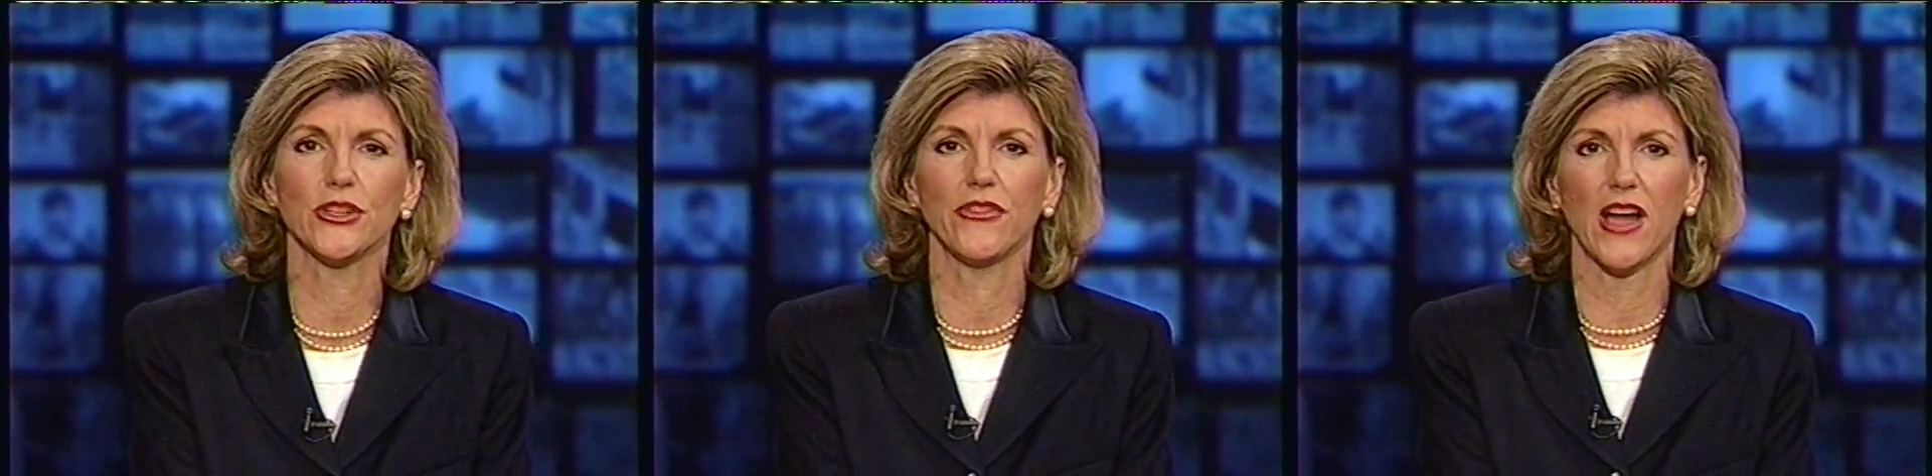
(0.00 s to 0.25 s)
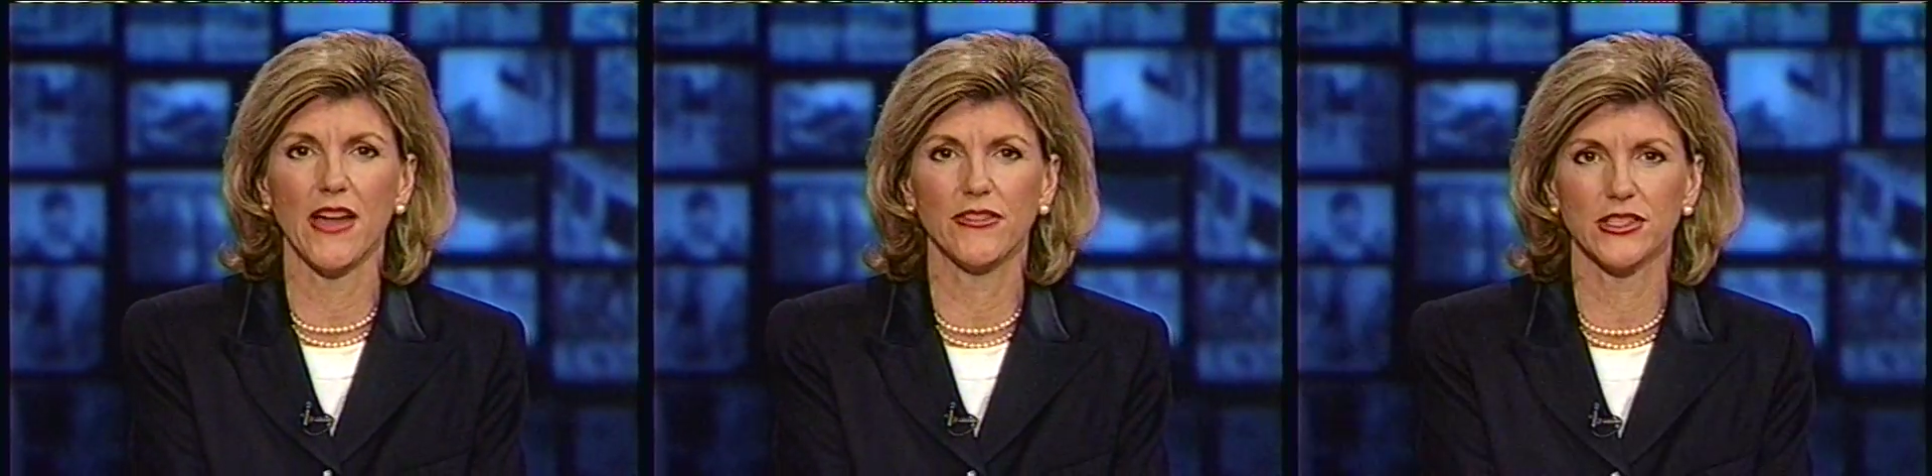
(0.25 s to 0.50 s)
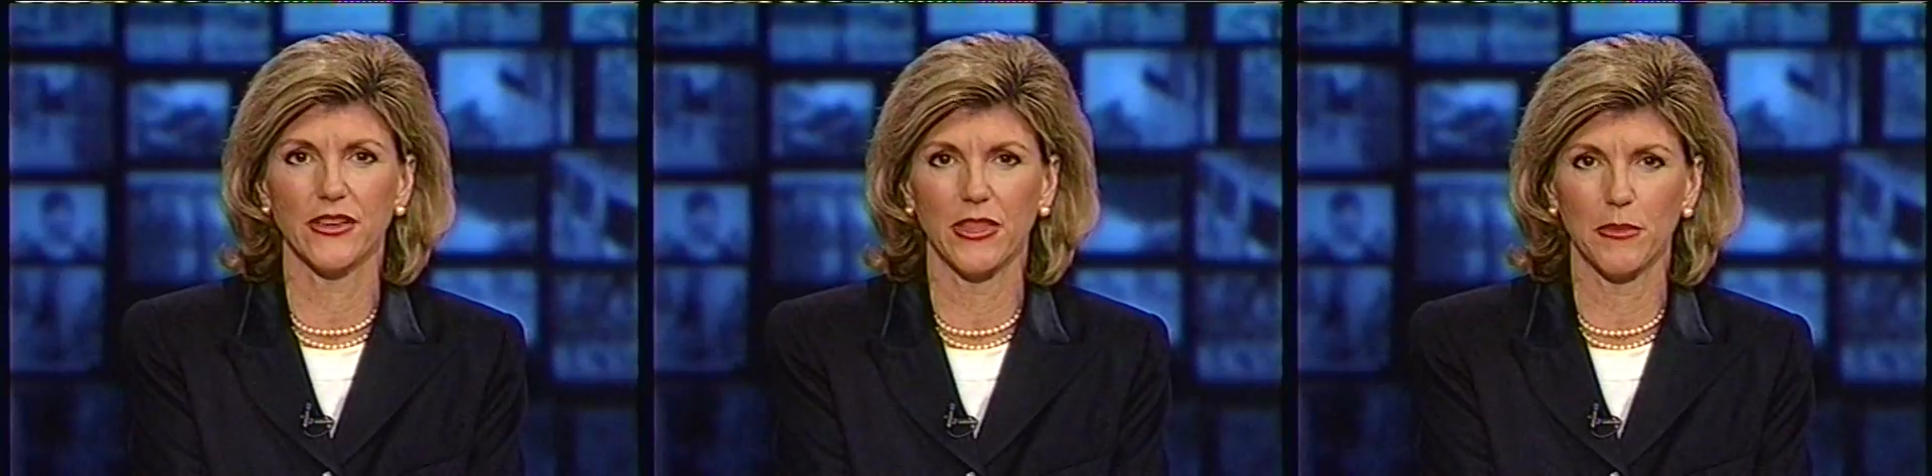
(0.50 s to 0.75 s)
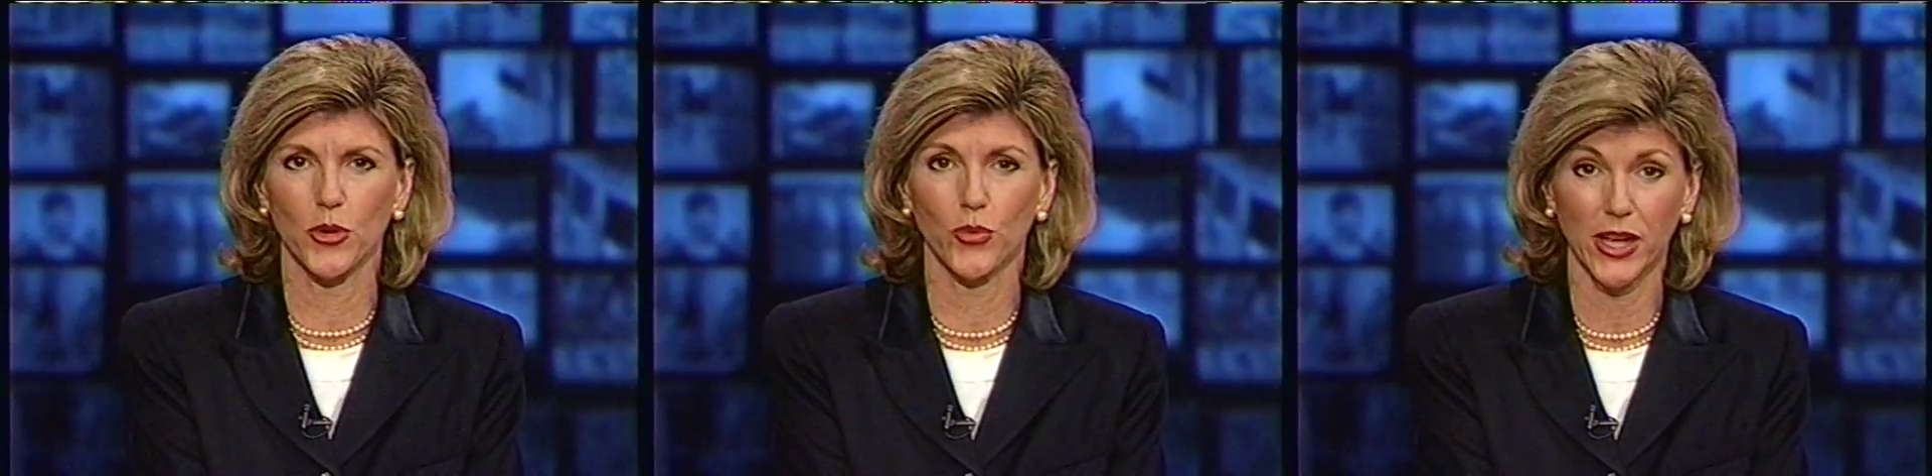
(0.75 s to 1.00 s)
survivors
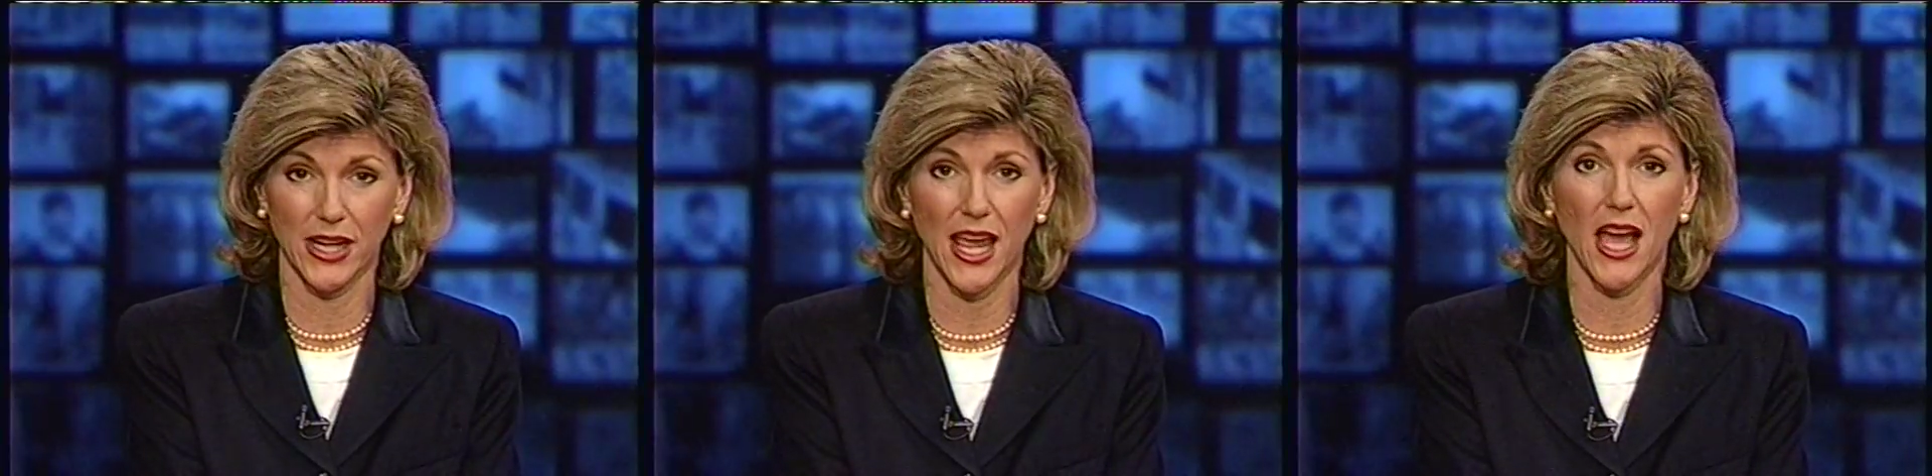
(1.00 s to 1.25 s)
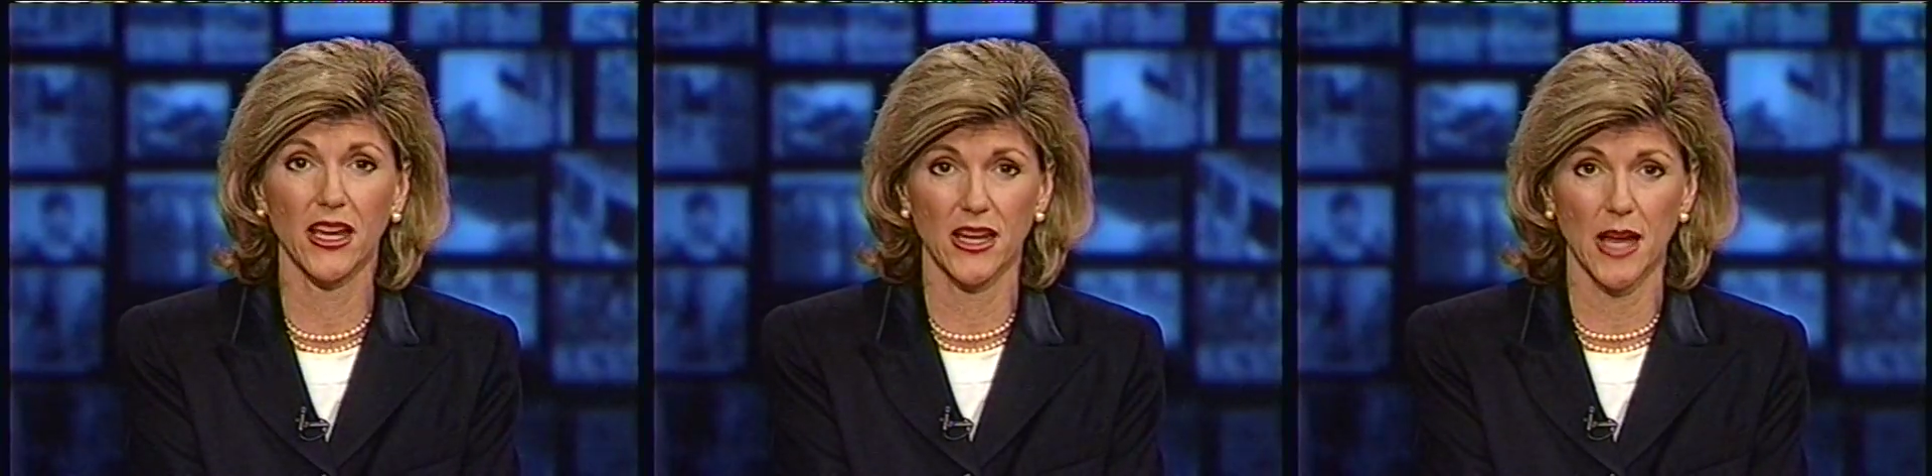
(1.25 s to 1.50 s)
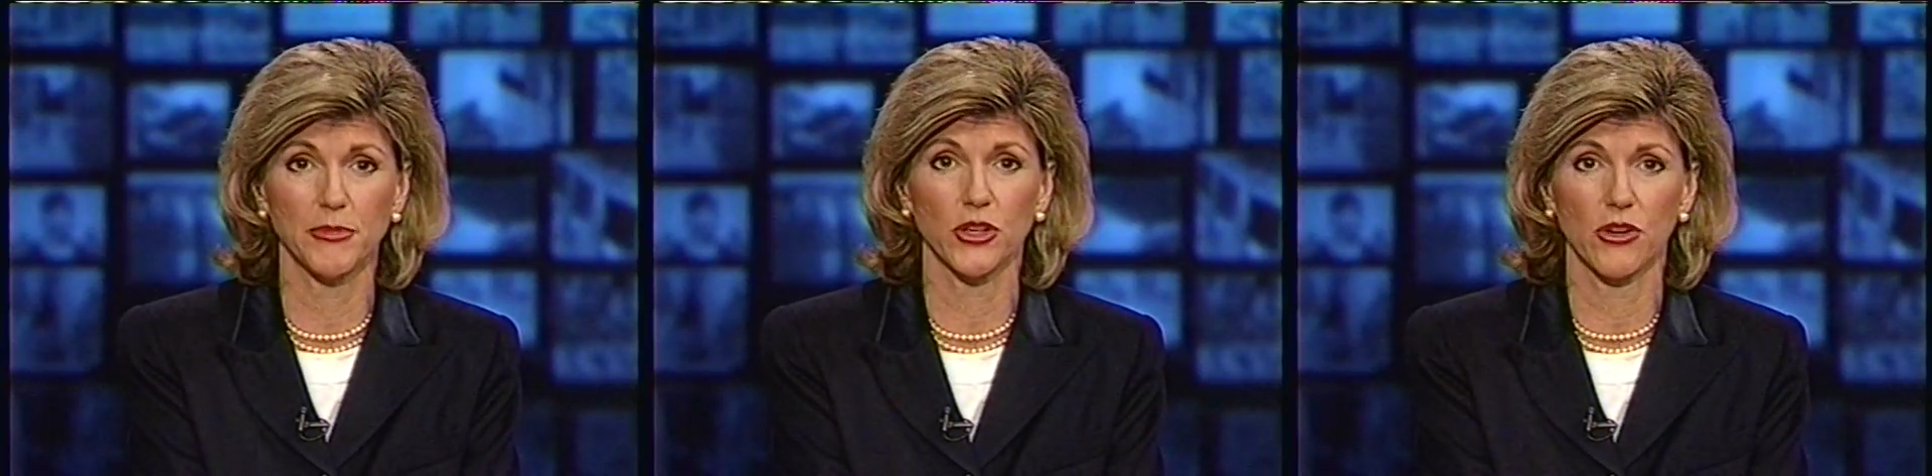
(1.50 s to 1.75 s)
of the Marine helicopter